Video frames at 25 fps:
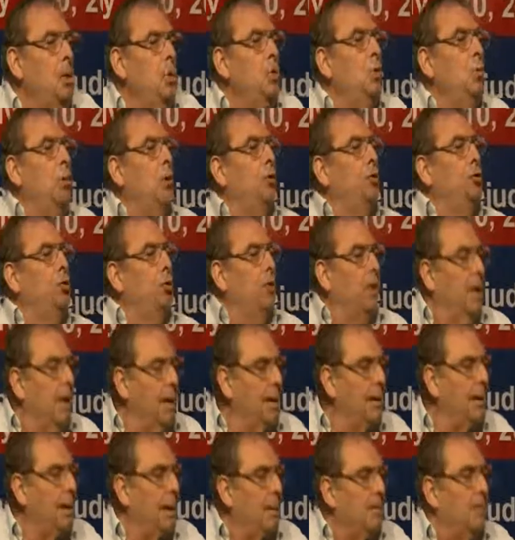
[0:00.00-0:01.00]
You want to
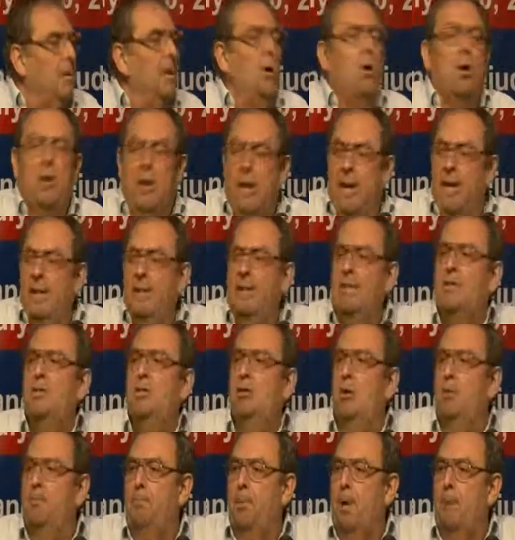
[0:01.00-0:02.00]
kill them? Okay,
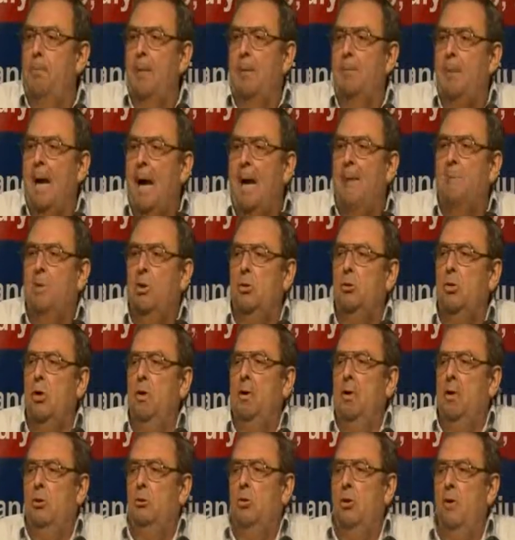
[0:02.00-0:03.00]
that's your problem. I'm not
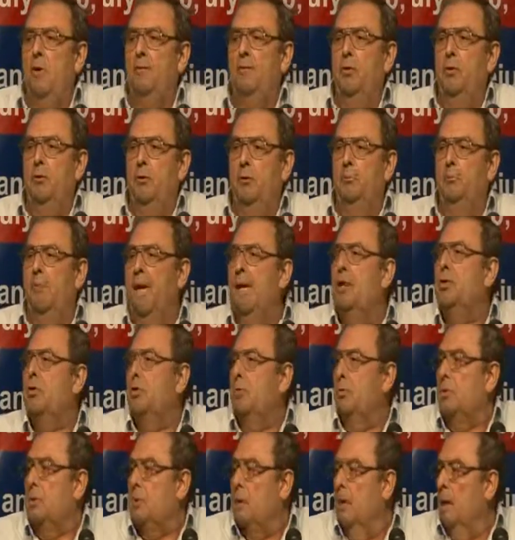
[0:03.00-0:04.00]
going to give you my
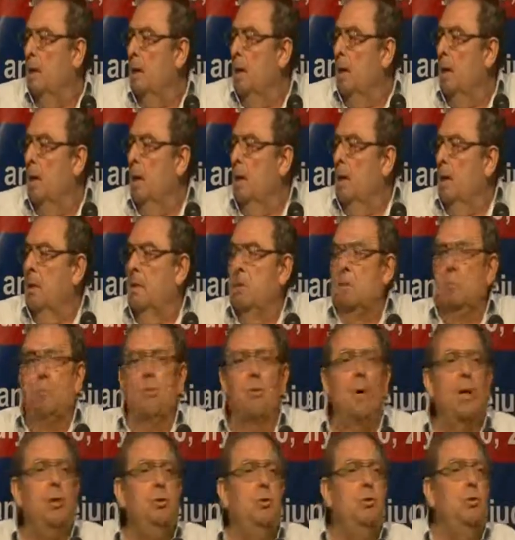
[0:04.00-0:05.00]
Jews.
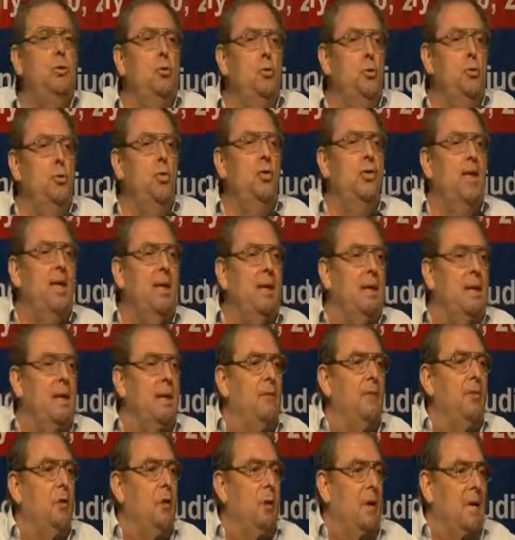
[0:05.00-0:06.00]
What do you do then
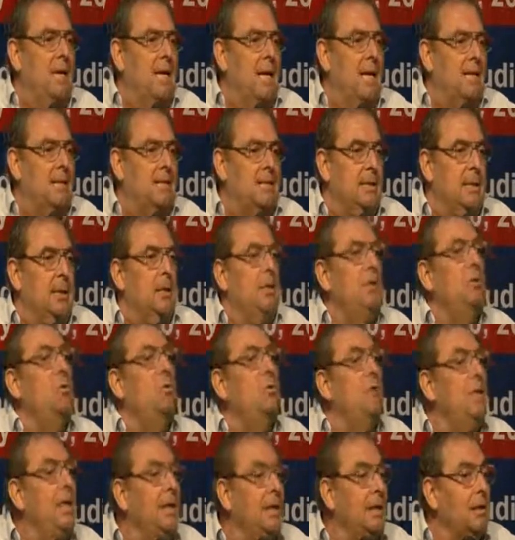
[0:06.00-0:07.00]
if you're a Nazi?
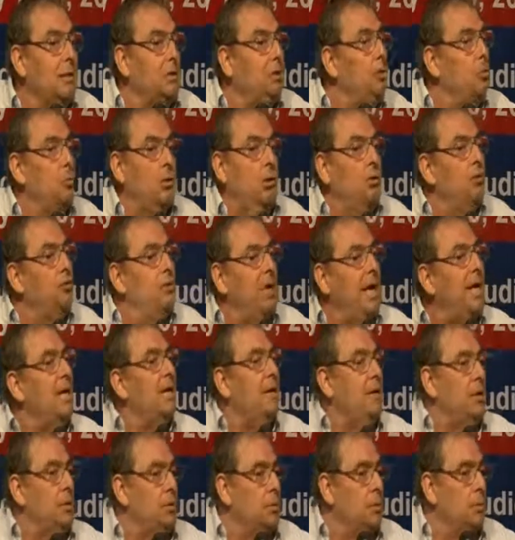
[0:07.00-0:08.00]
You yield, you don't
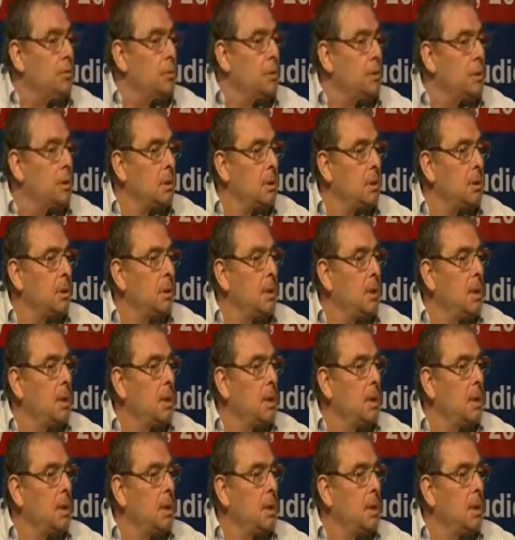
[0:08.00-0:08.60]
take the Jews.